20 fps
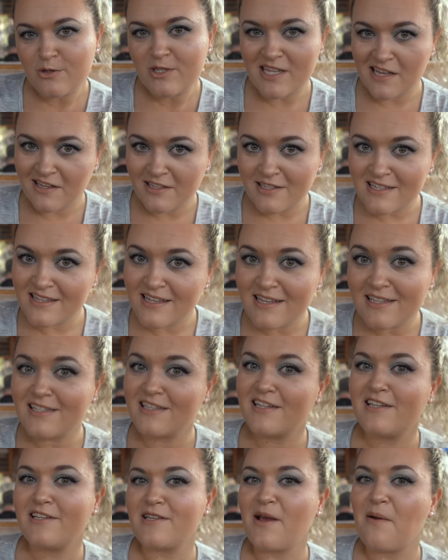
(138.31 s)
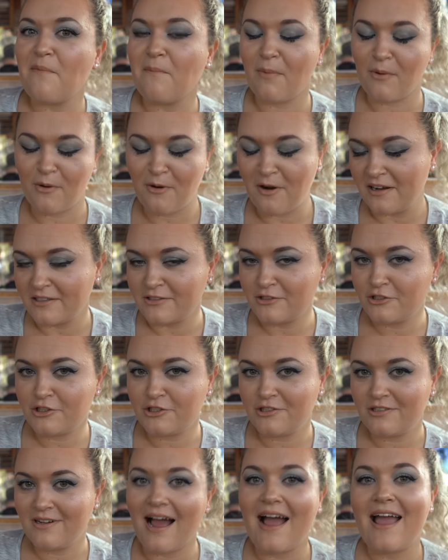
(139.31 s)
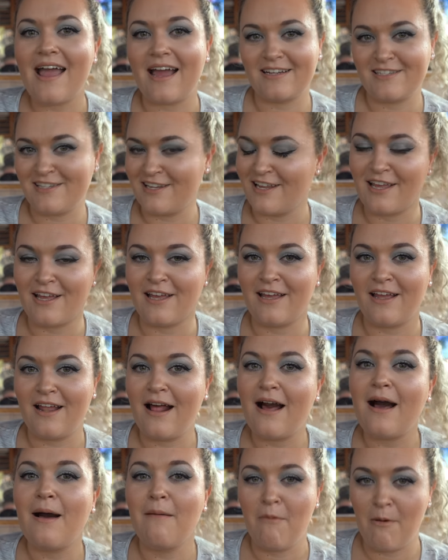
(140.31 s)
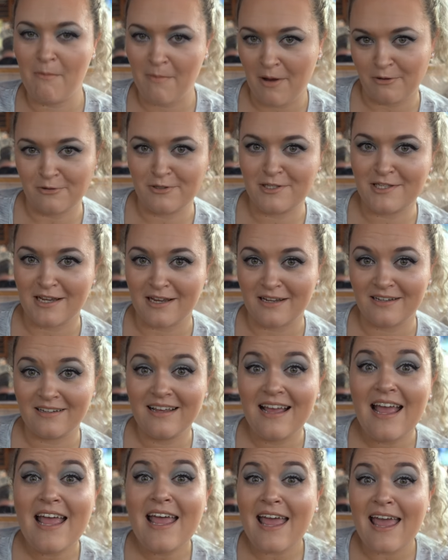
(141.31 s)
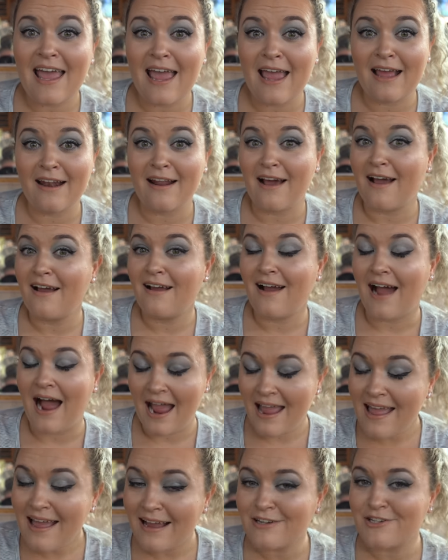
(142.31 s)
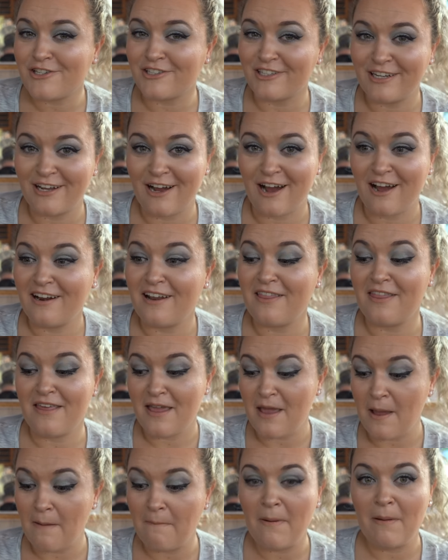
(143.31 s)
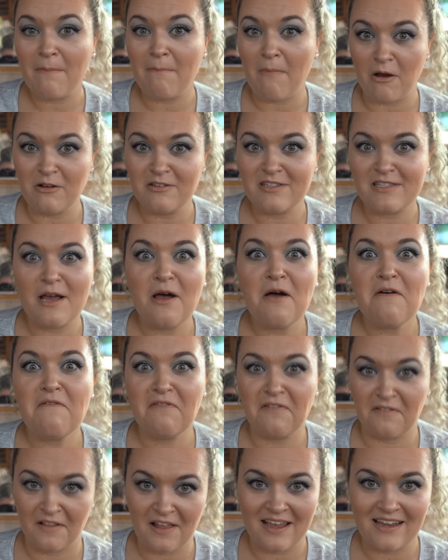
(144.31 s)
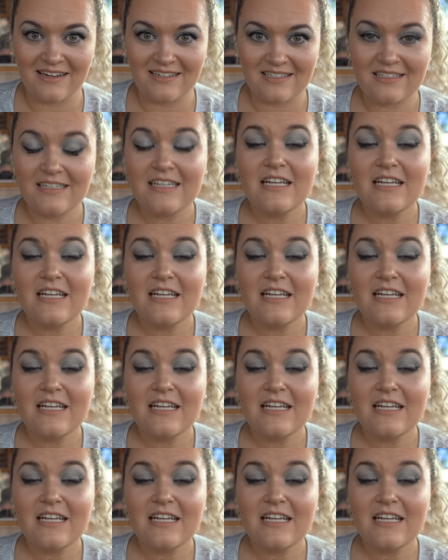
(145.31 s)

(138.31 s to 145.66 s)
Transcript: since this is brunch, I had to get a mimosa, and I actually got the mimosa flight.